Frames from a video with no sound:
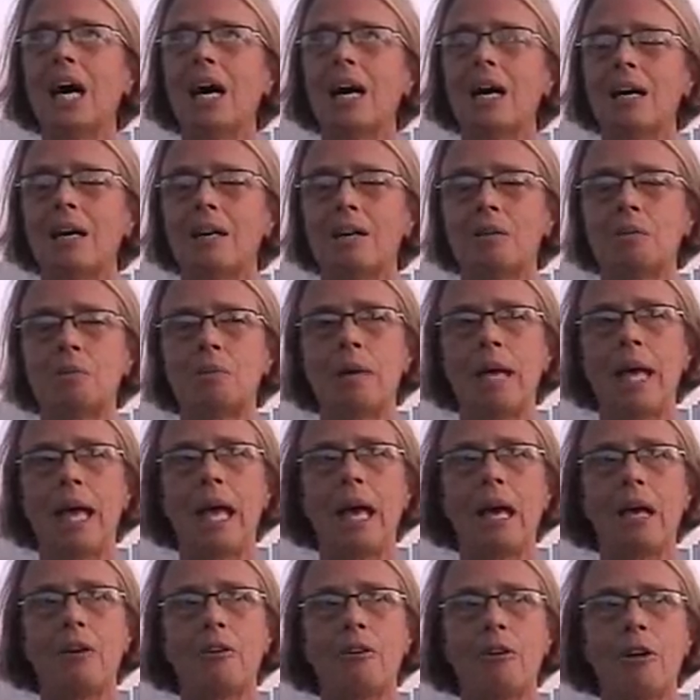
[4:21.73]

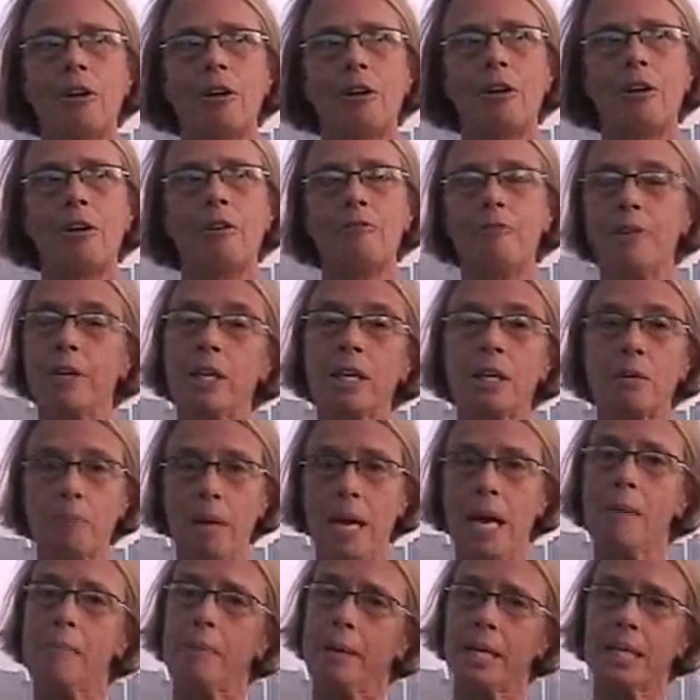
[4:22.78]
and feeling
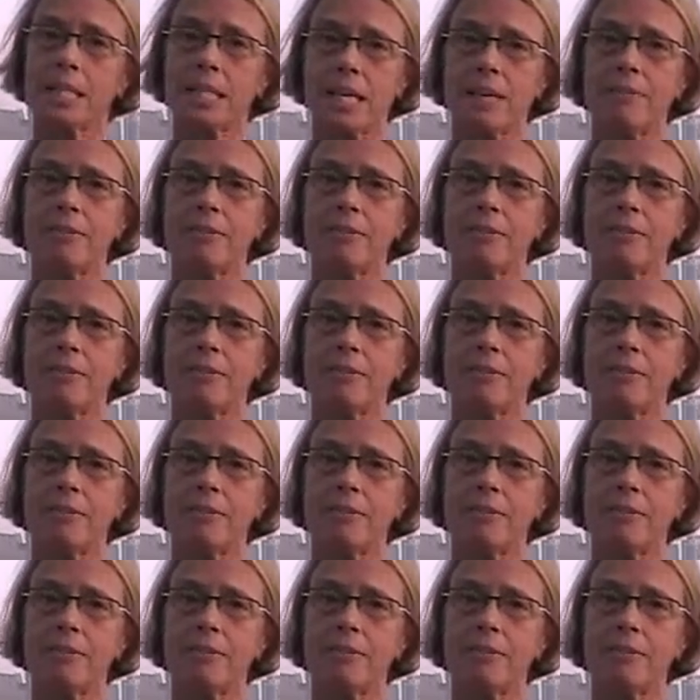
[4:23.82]
bad because